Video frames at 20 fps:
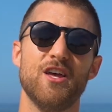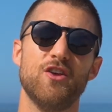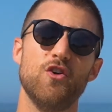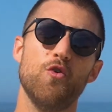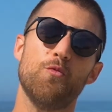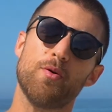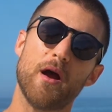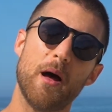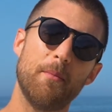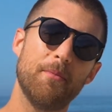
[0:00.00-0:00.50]
you
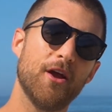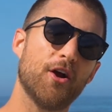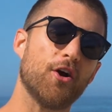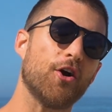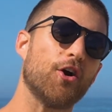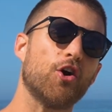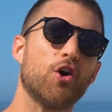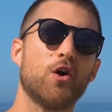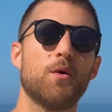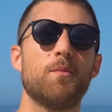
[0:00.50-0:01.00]
probably
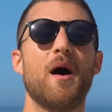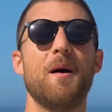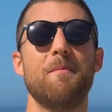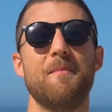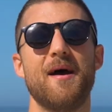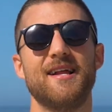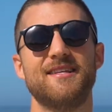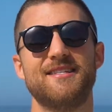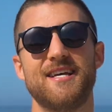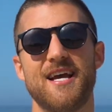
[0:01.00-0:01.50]
heard about
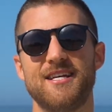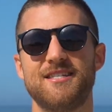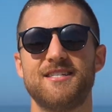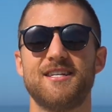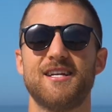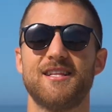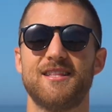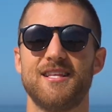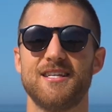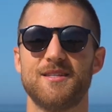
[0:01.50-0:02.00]

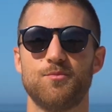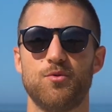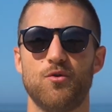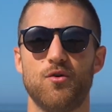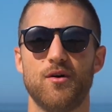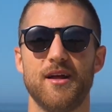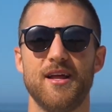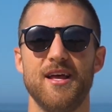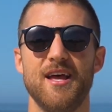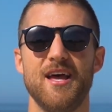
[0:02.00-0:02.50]
meditation at this
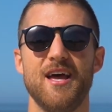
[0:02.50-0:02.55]
point